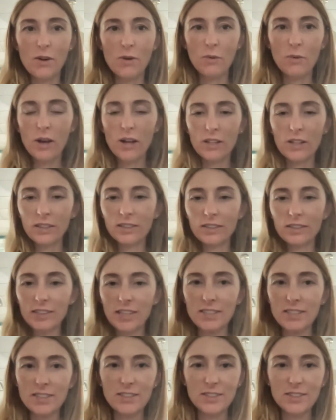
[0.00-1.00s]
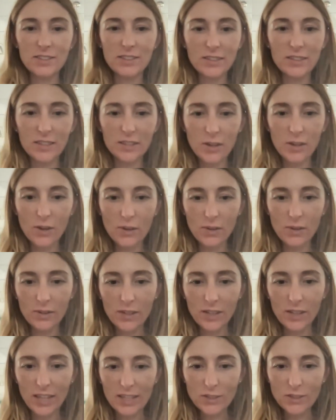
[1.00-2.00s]
Well, let's
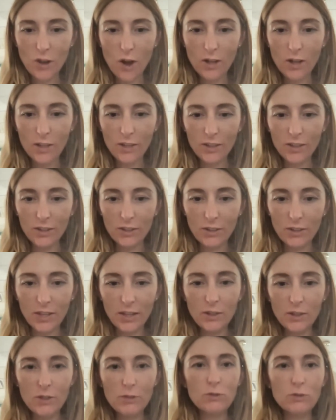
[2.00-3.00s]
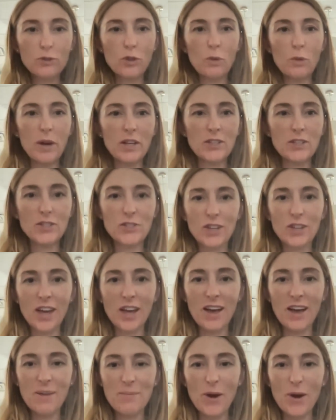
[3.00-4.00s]
let's call it there. Thank you so much,
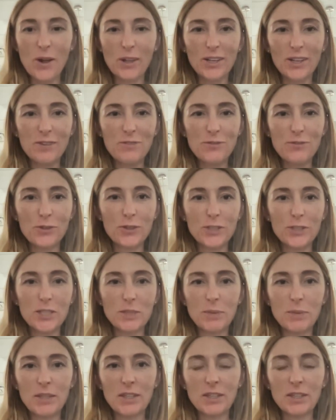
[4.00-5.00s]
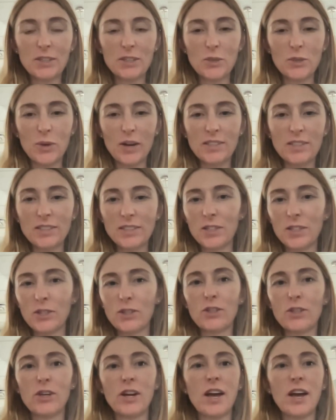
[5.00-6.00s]
uh, Paula, for speaking to us
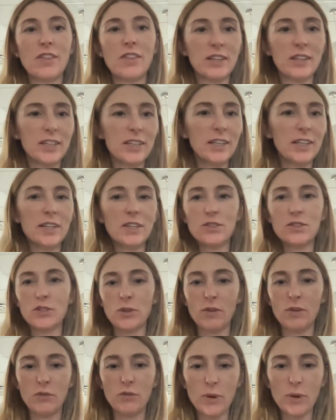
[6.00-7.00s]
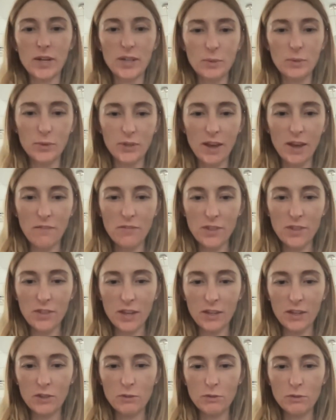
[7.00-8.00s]
here at the clinic and to everyone. And we have the
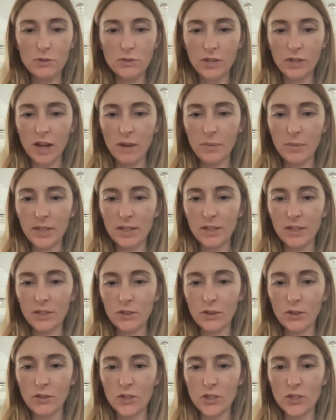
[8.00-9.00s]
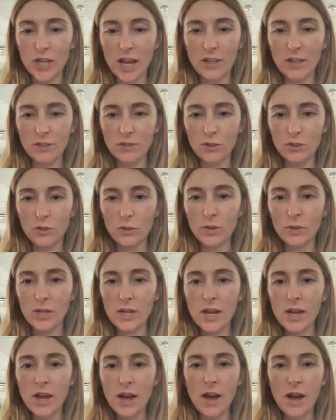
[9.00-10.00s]
thank yous coming in here on the chat too,
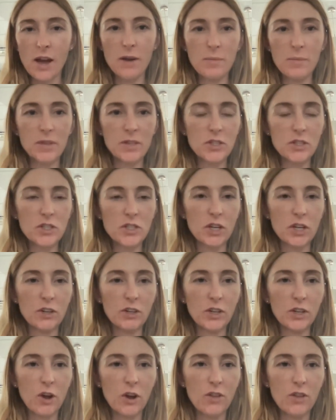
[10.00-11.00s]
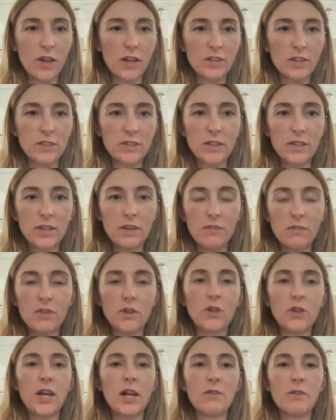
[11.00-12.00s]
um, and sharing all that
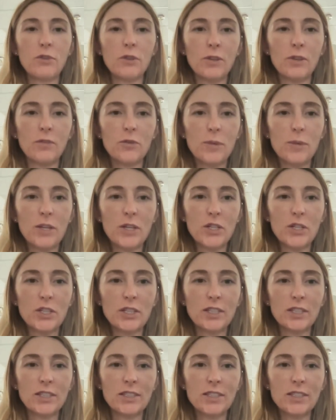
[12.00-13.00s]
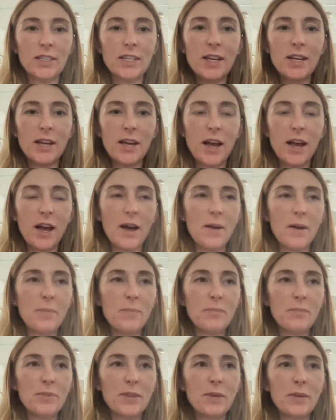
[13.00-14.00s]
very helpful information and
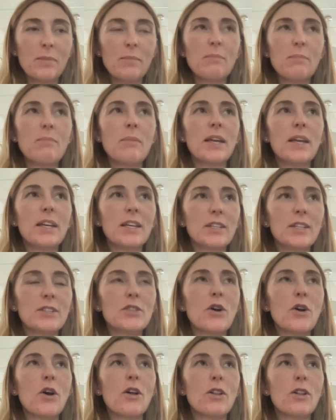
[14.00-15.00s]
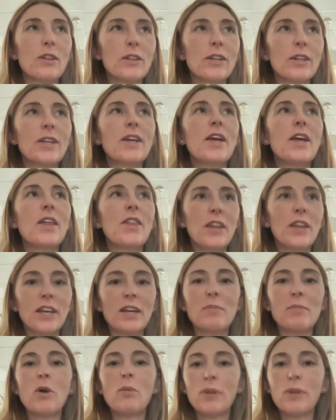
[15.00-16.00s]
um, making us all think
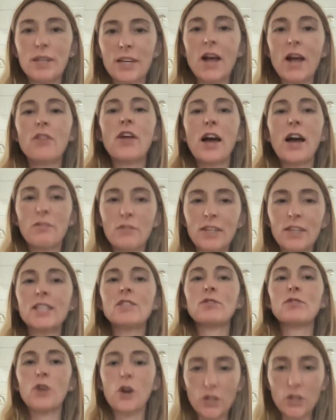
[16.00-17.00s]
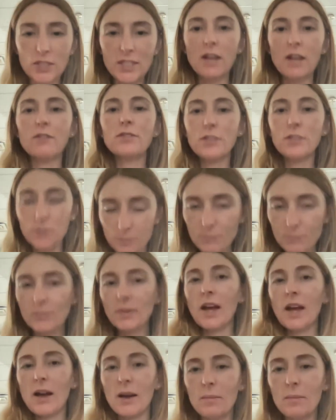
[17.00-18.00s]
about being health advocates for ourselves
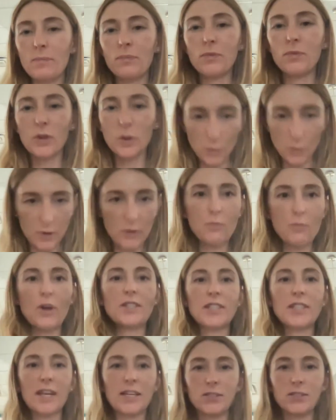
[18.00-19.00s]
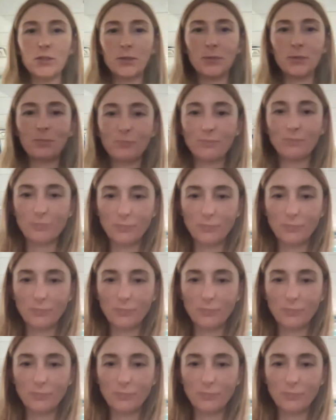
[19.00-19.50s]
um, with breast cancer.